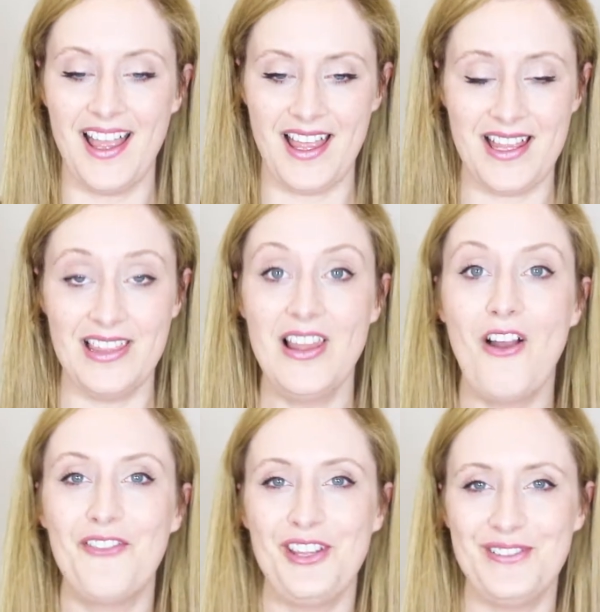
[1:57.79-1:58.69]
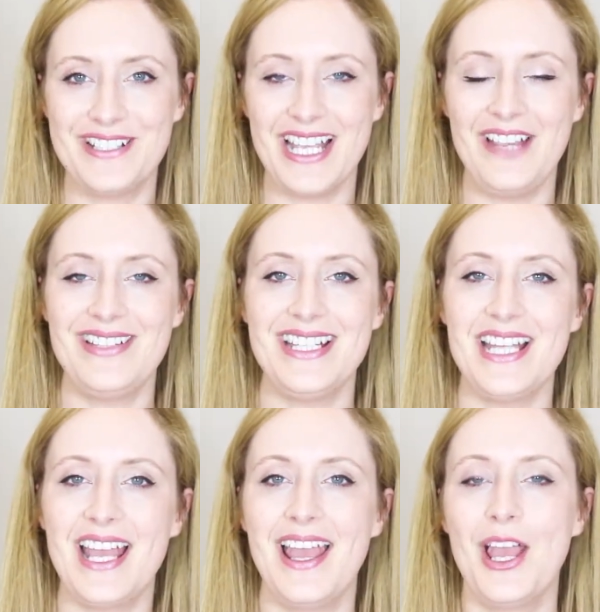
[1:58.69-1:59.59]
love that you saved in
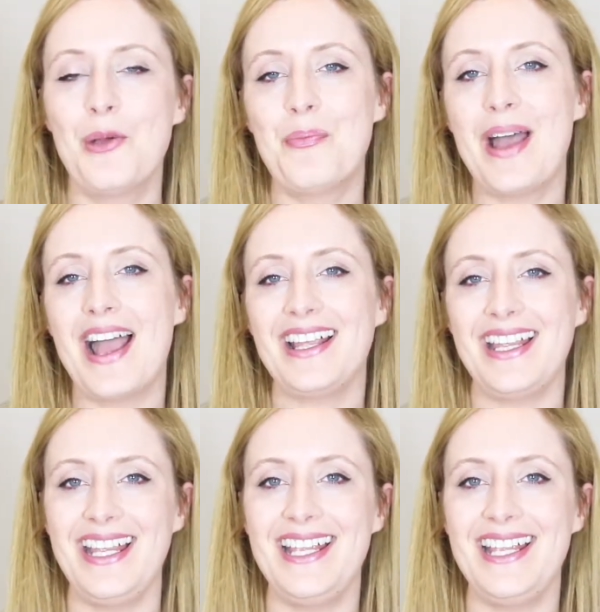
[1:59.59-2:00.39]
there back